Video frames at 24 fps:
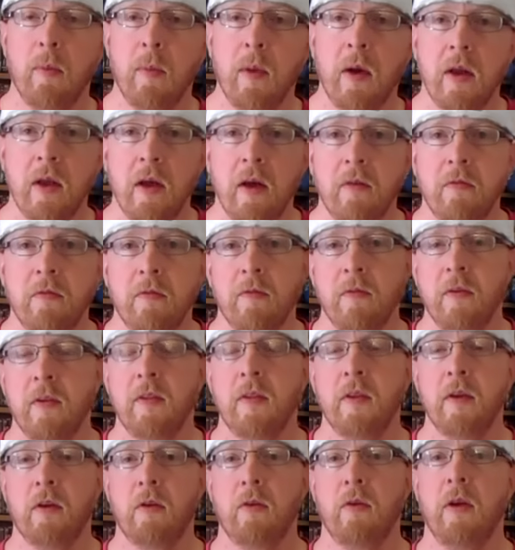money off of it
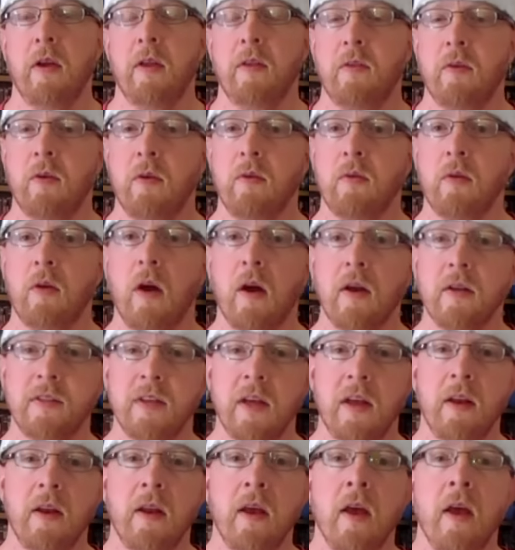than create their own content.